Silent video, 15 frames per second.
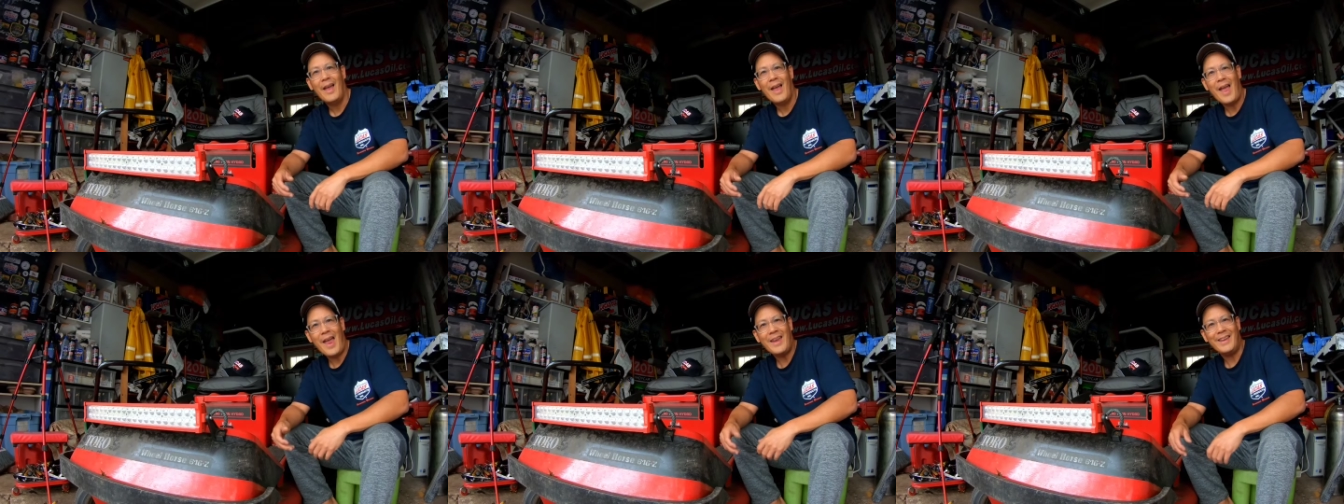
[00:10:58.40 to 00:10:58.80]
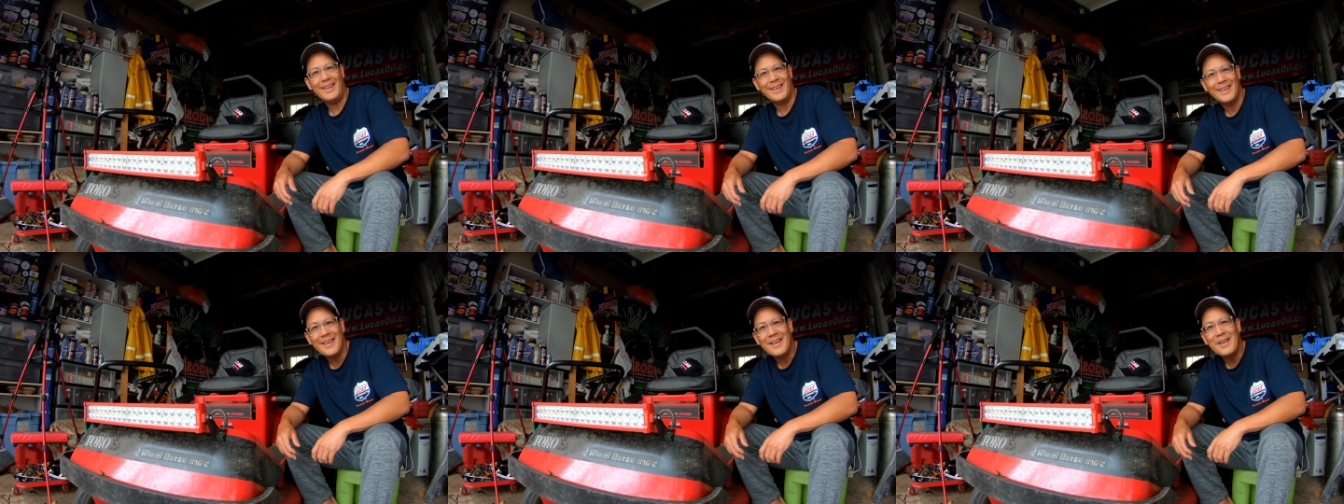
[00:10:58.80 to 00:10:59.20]
Hey,
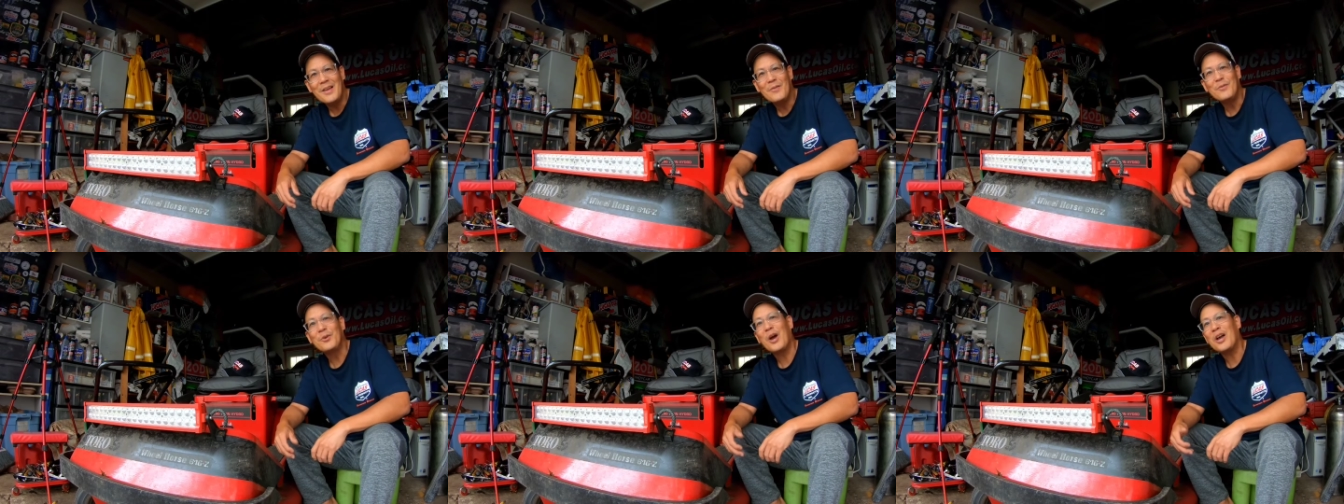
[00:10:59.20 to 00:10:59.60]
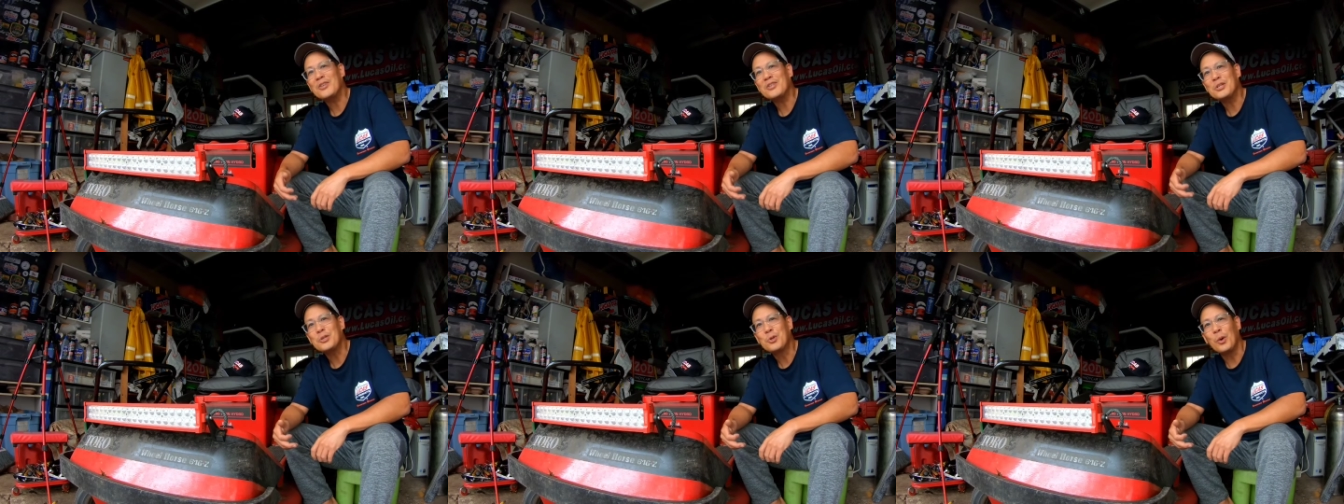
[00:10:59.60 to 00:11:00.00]
if you
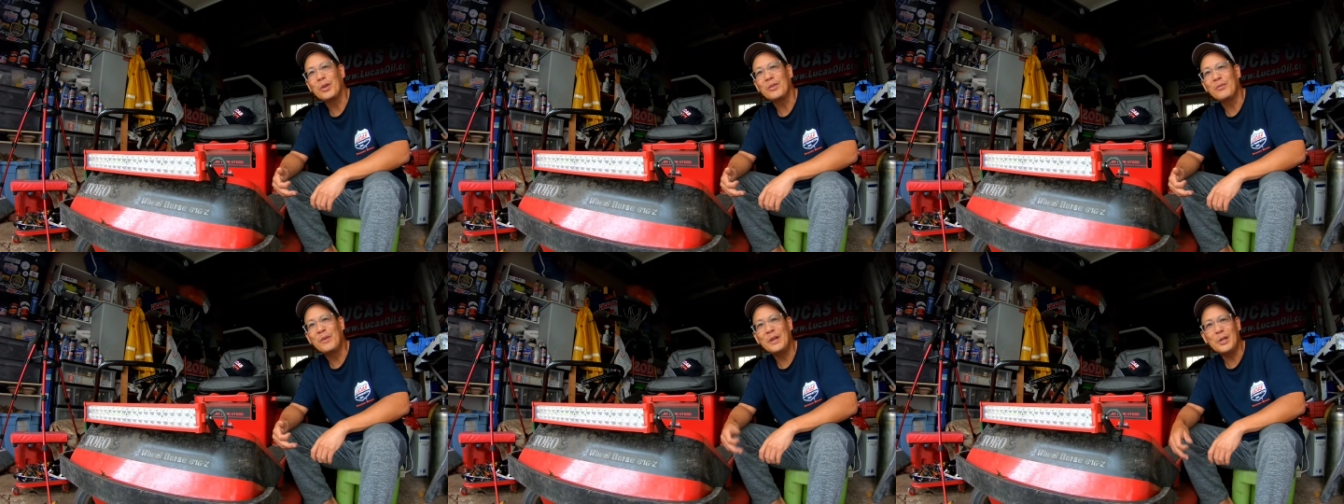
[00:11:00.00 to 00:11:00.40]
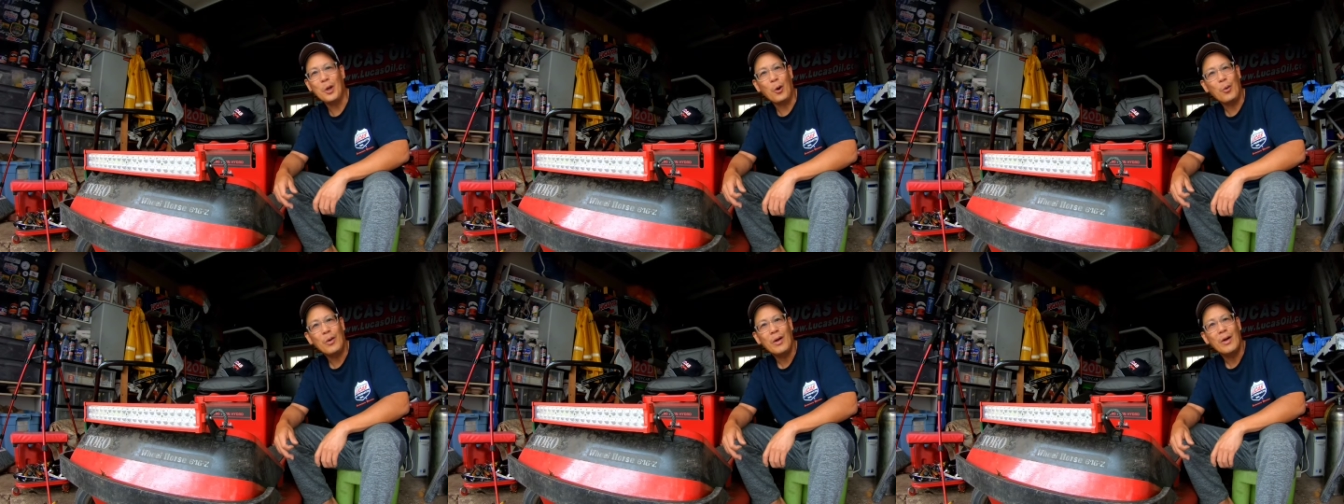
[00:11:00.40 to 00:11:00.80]
guys enjoyed the video,